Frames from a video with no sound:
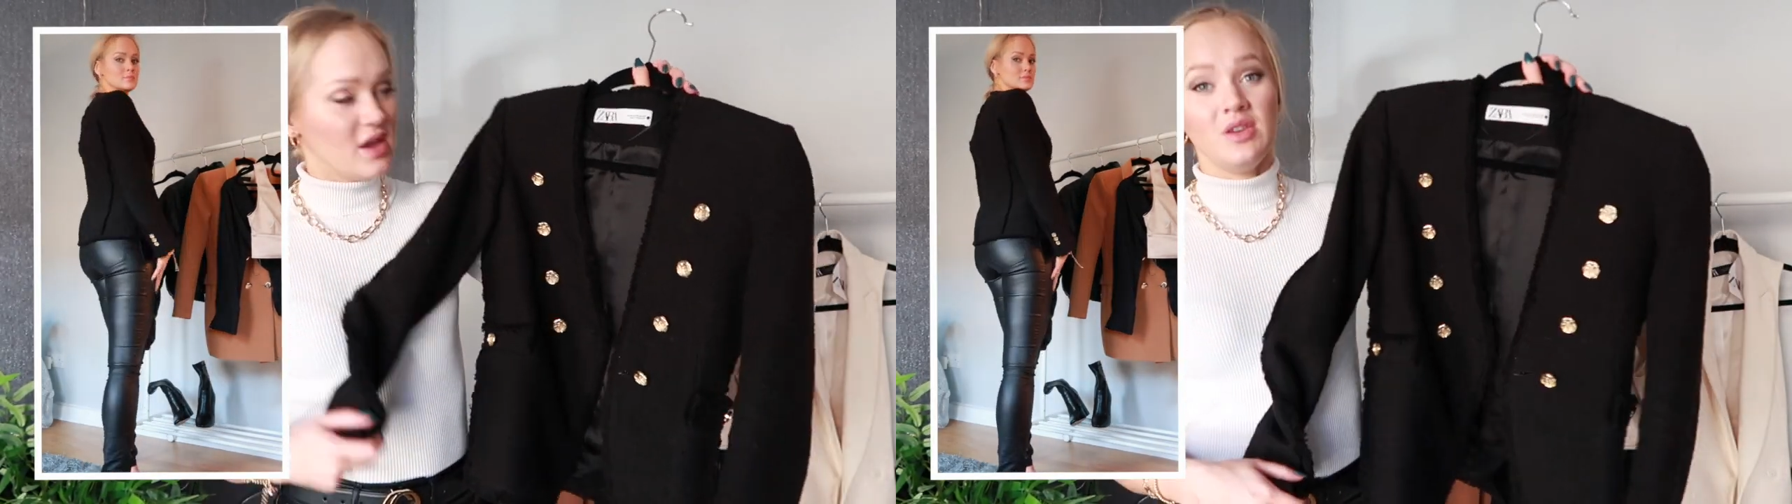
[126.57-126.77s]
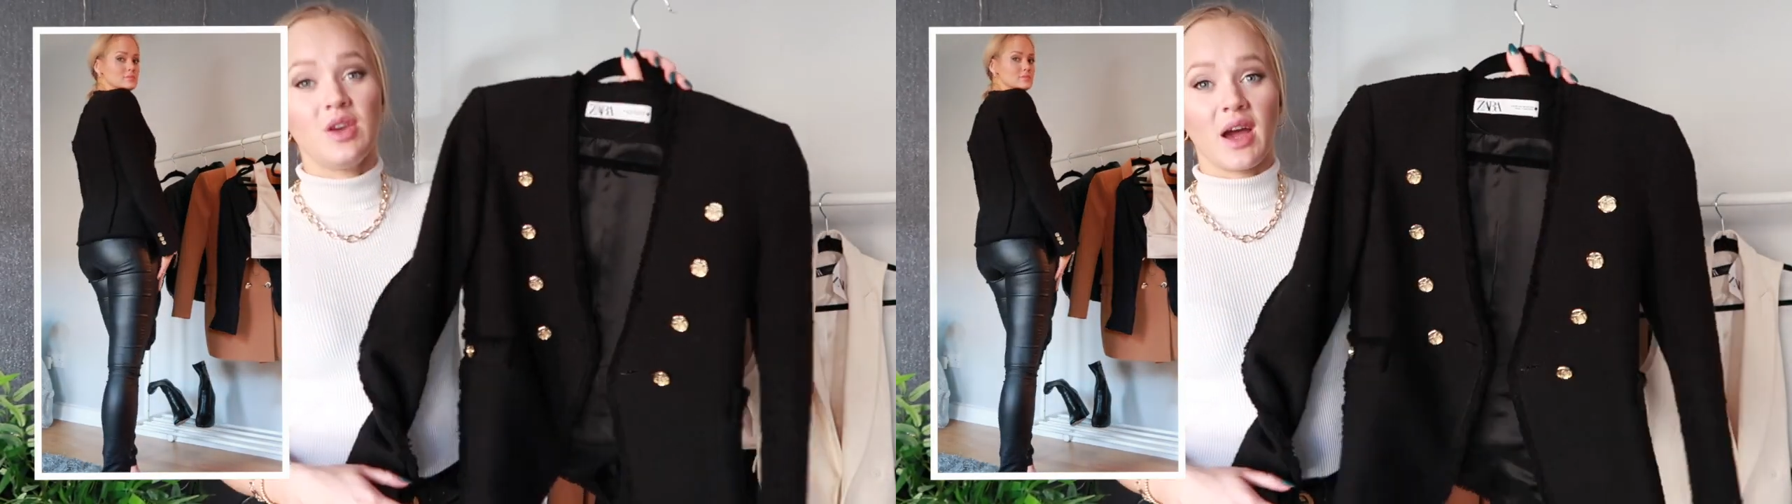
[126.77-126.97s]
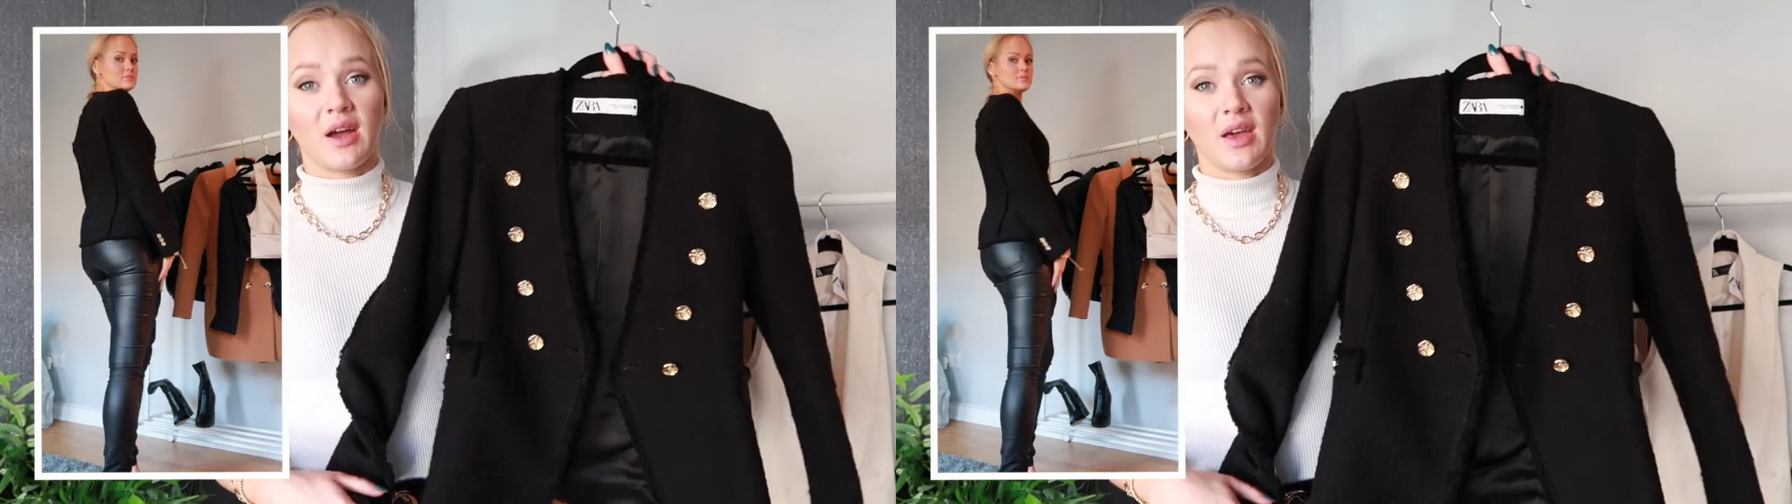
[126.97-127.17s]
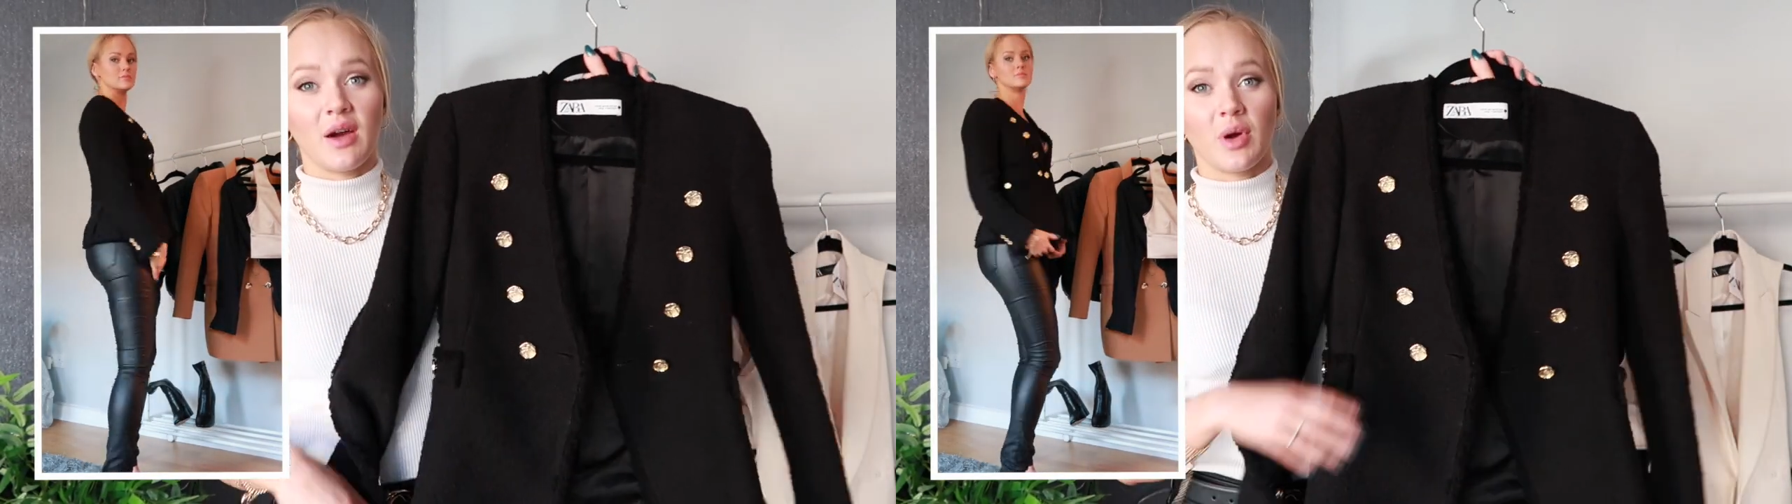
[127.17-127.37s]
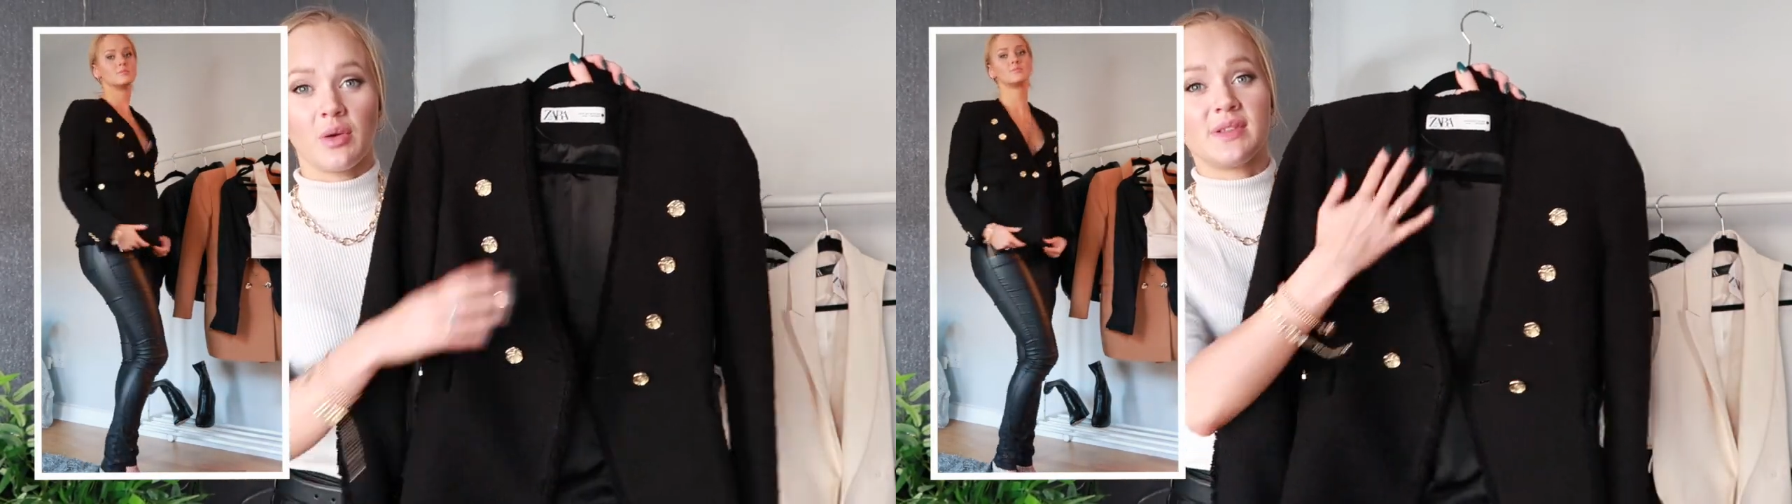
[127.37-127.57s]
You can
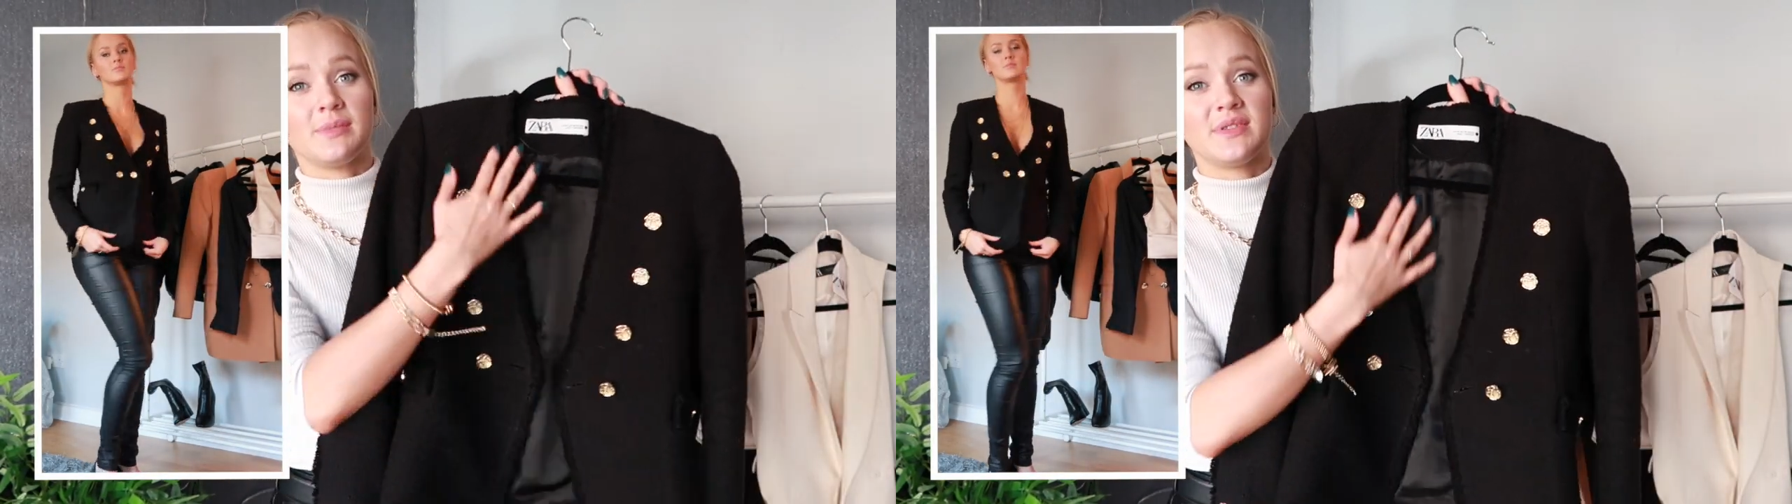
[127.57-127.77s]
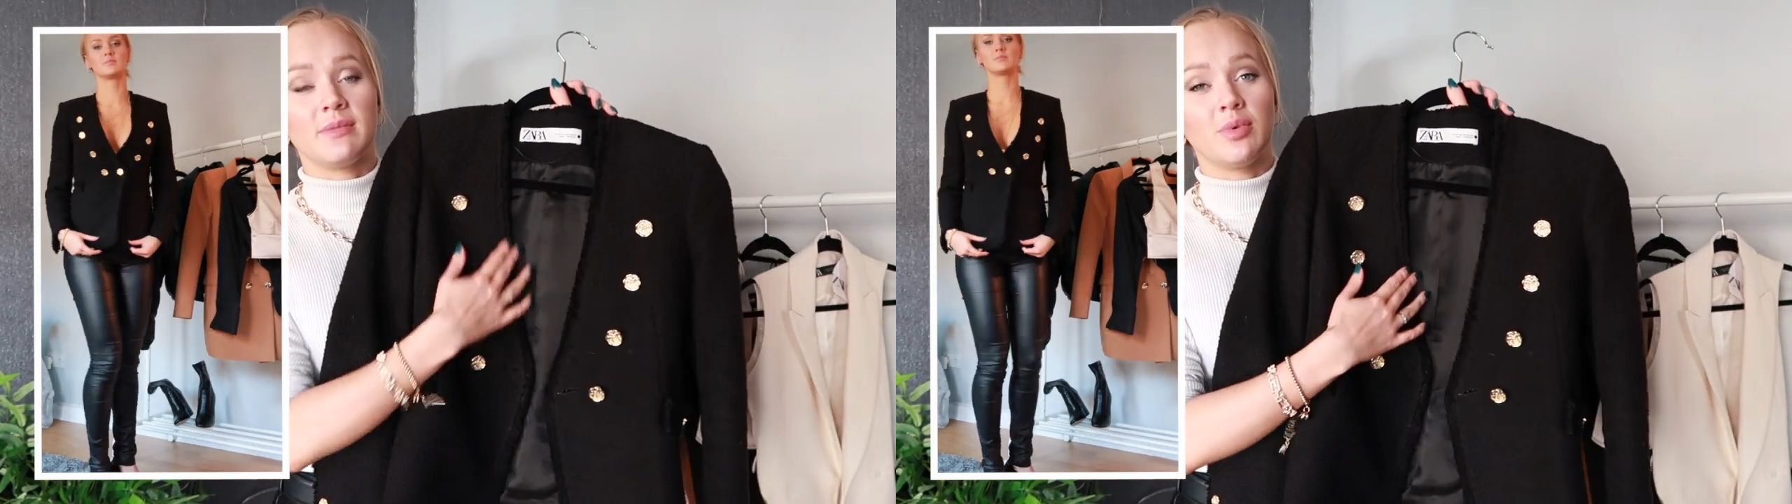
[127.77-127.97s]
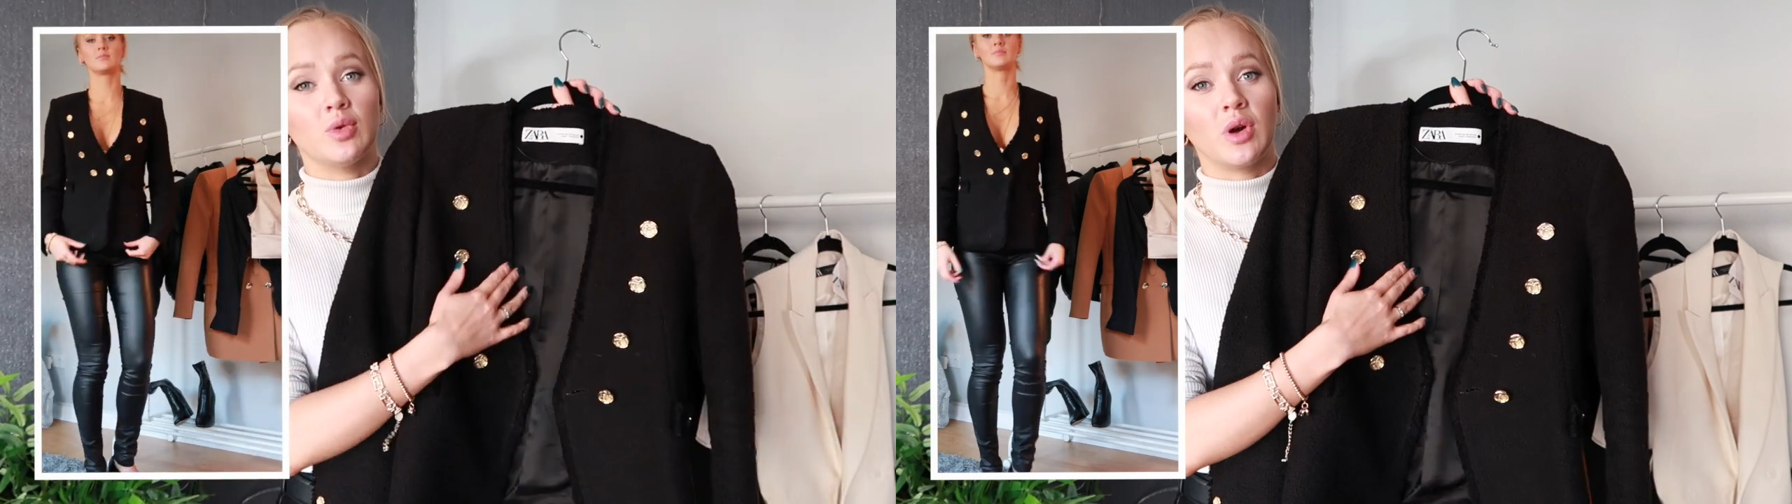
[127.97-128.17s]
get away with some simple